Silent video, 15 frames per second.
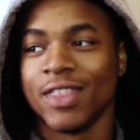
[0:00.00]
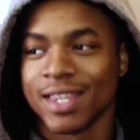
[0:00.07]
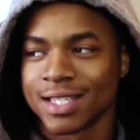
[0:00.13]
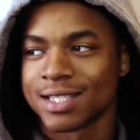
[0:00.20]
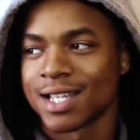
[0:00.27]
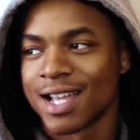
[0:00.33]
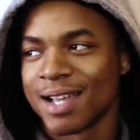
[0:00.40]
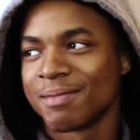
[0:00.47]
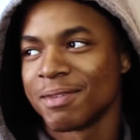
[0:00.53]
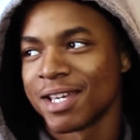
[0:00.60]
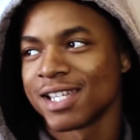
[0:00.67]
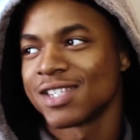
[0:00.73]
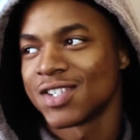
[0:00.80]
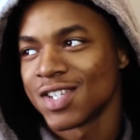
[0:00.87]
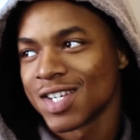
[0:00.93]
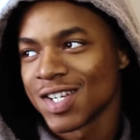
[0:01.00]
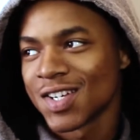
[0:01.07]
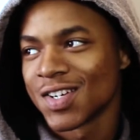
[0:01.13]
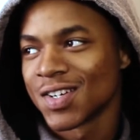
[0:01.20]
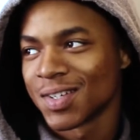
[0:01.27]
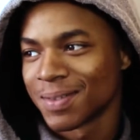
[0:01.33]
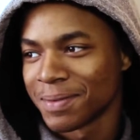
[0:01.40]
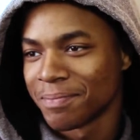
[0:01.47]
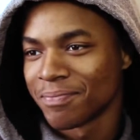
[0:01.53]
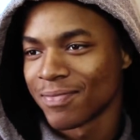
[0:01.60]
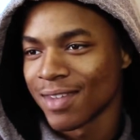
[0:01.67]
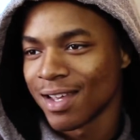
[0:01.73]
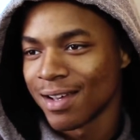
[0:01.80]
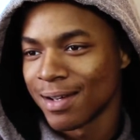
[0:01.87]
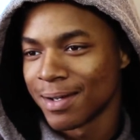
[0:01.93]
This time next year,
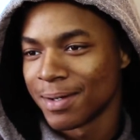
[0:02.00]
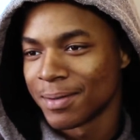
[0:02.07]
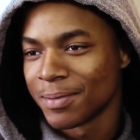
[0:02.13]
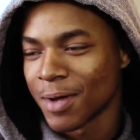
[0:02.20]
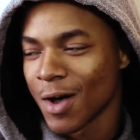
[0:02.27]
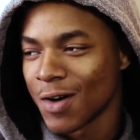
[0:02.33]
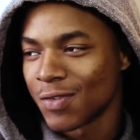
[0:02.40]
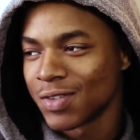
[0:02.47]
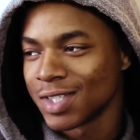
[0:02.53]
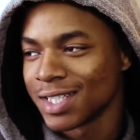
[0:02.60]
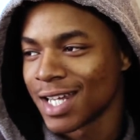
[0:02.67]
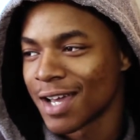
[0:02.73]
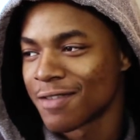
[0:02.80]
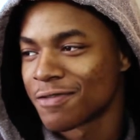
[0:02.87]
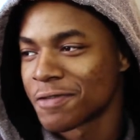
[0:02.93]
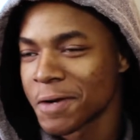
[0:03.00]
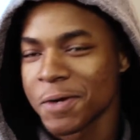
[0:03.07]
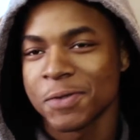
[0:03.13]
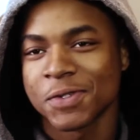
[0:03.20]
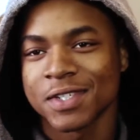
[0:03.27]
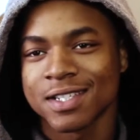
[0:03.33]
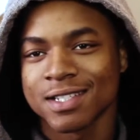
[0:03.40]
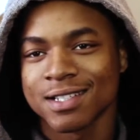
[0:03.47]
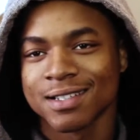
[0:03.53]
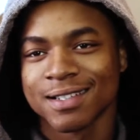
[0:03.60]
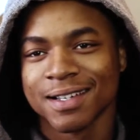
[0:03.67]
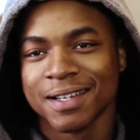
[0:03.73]
hopefully not Frozen.